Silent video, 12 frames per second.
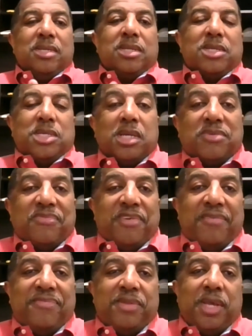The
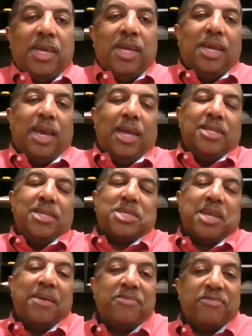650 and the
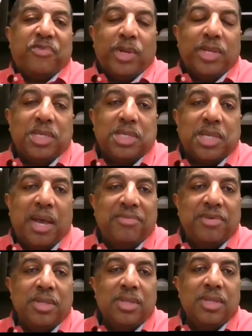
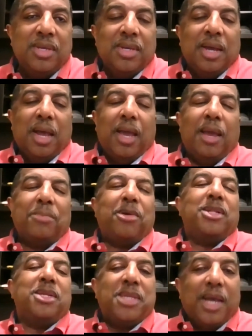747, I'm
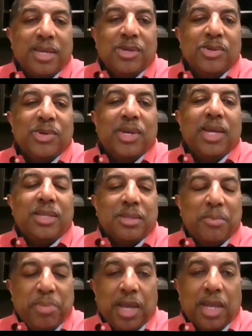going to tell you, it
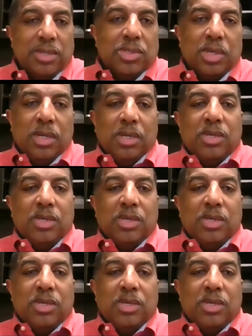depends.